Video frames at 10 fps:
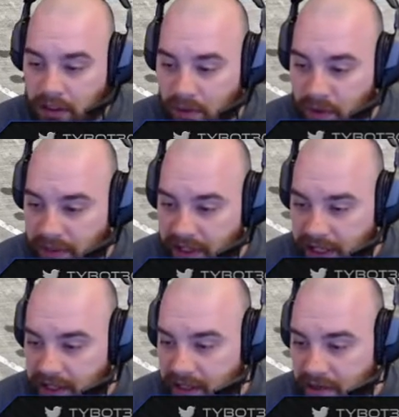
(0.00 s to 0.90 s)
What am I
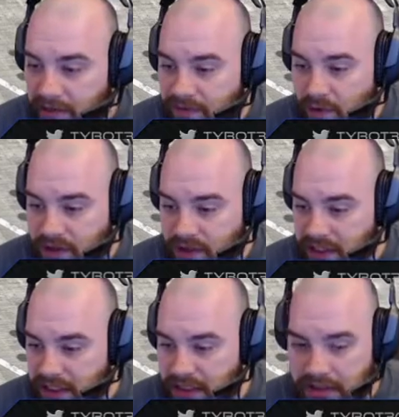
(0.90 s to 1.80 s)
at now?
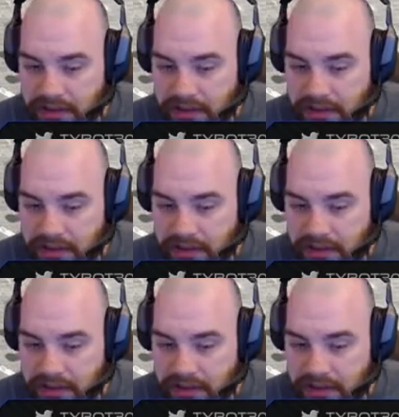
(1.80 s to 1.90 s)
14